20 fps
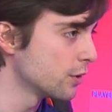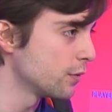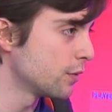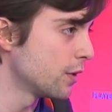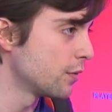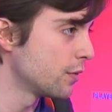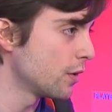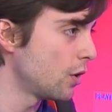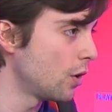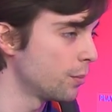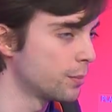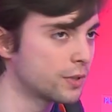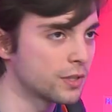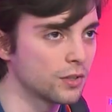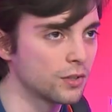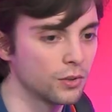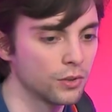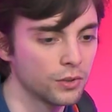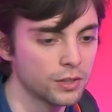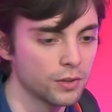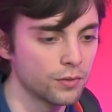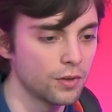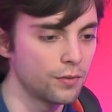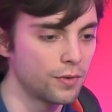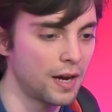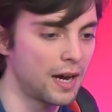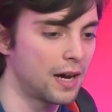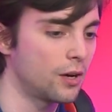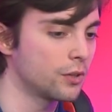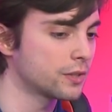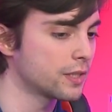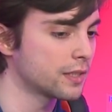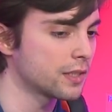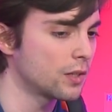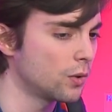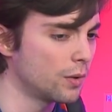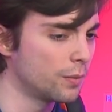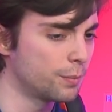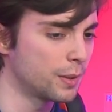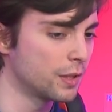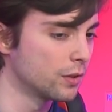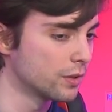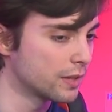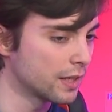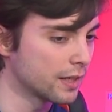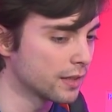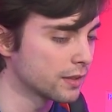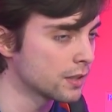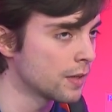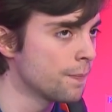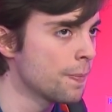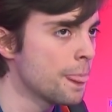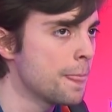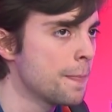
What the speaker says: of obstacles, of houses, of buildings.